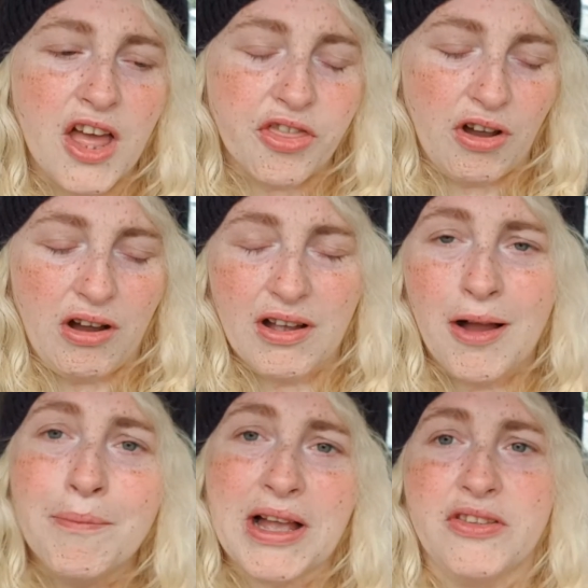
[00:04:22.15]
thought I'll
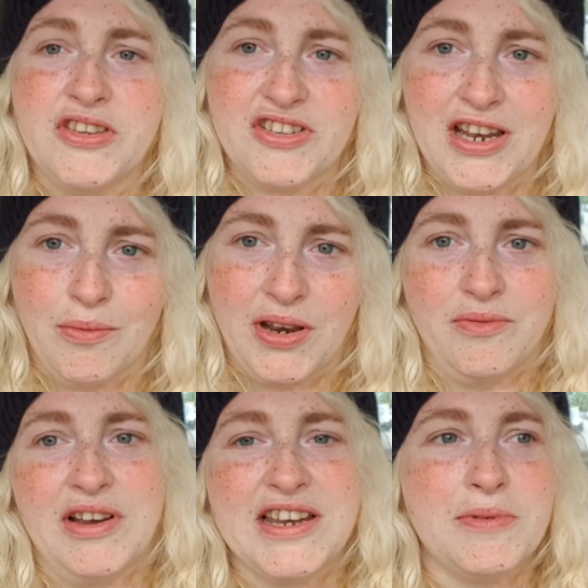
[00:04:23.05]
come back on this channel when I'm
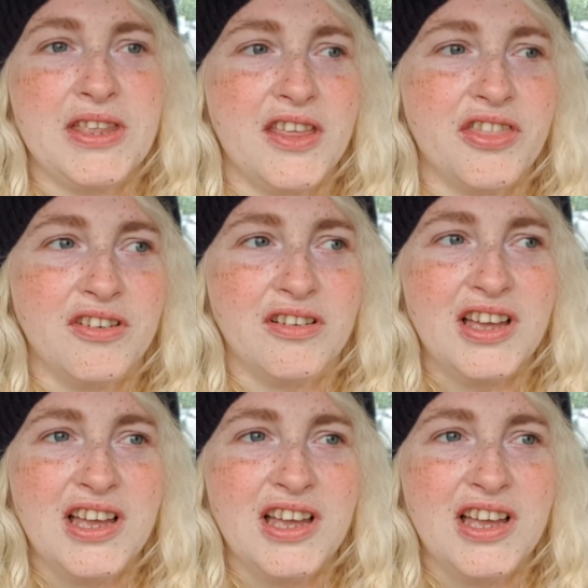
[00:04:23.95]
ready, but then I thought